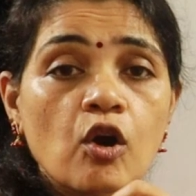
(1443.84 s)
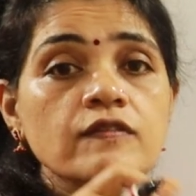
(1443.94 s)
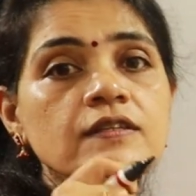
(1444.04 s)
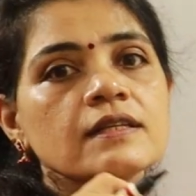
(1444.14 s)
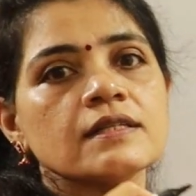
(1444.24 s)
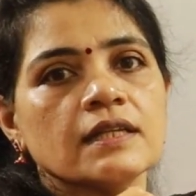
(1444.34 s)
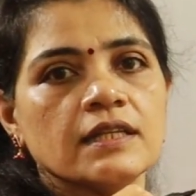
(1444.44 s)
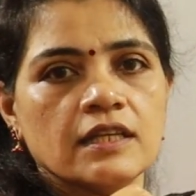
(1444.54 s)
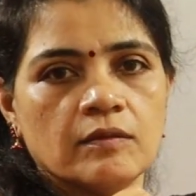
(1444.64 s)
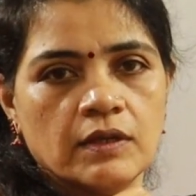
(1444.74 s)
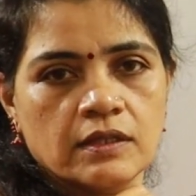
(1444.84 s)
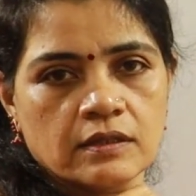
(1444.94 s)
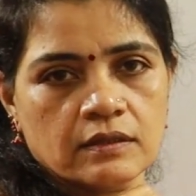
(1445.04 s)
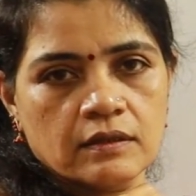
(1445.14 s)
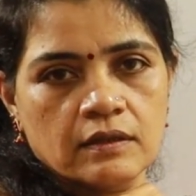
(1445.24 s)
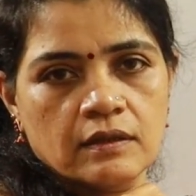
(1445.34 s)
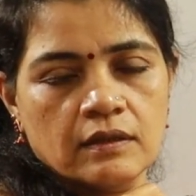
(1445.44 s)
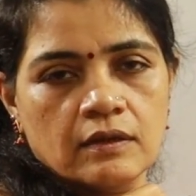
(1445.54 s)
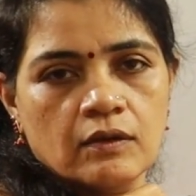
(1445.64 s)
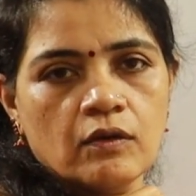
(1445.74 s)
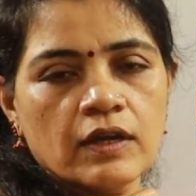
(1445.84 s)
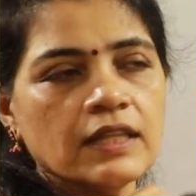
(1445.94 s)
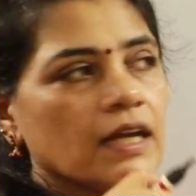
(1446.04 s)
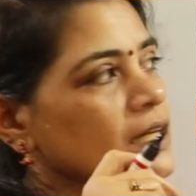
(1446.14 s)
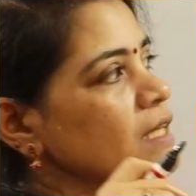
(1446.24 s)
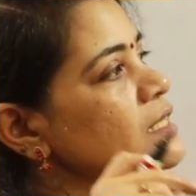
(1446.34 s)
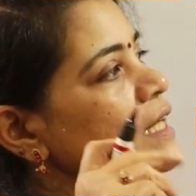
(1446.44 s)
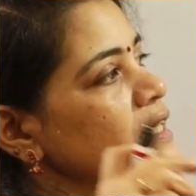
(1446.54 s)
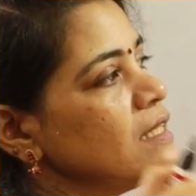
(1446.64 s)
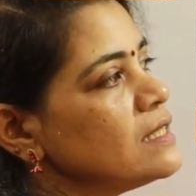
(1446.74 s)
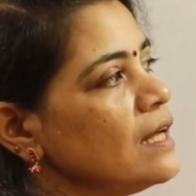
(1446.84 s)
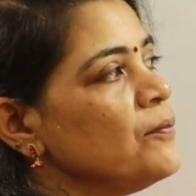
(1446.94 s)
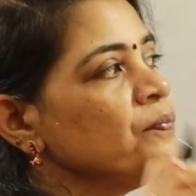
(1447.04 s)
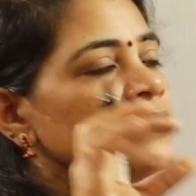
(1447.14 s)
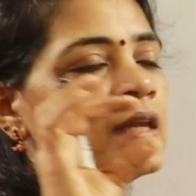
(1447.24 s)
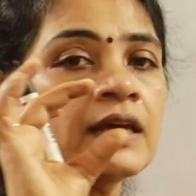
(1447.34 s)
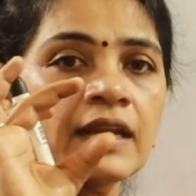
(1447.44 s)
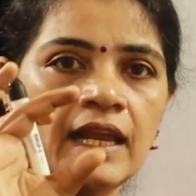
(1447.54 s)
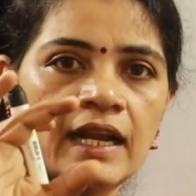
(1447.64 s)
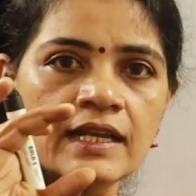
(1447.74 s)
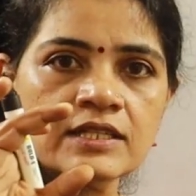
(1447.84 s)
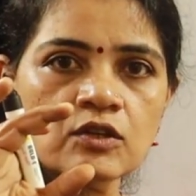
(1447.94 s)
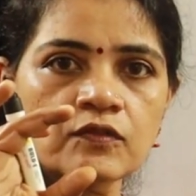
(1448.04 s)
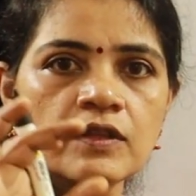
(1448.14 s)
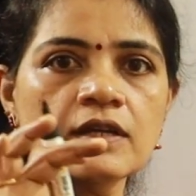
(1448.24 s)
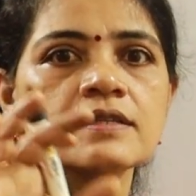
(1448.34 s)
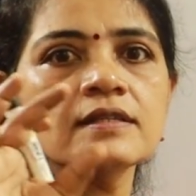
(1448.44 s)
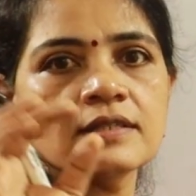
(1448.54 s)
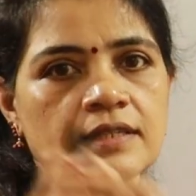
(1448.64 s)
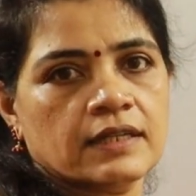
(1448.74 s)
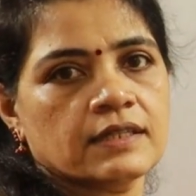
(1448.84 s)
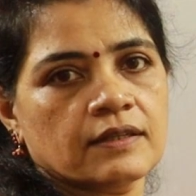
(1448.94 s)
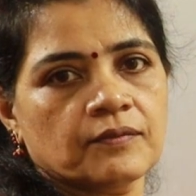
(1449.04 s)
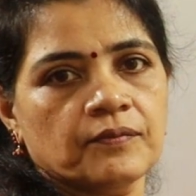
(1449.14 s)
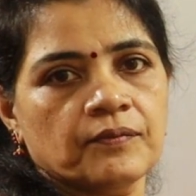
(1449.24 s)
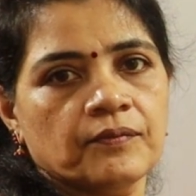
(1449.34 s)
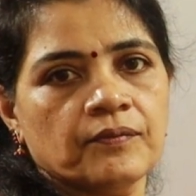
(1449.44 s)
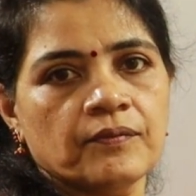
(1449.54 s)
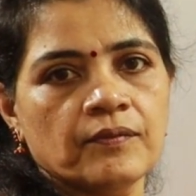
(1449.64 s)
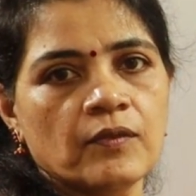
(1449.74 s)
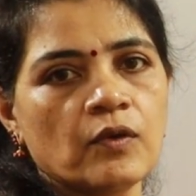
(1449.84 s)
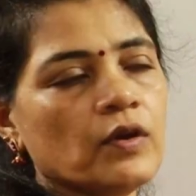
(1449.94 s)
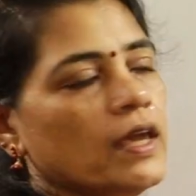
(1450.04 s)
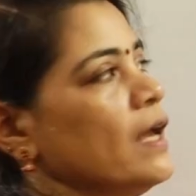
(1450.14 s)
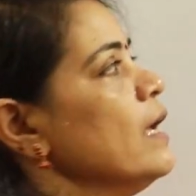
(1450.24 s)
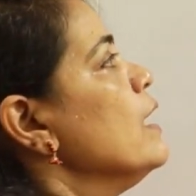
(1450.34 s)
of 6 centimeter. Okay, that is the radius of the sector. Okay,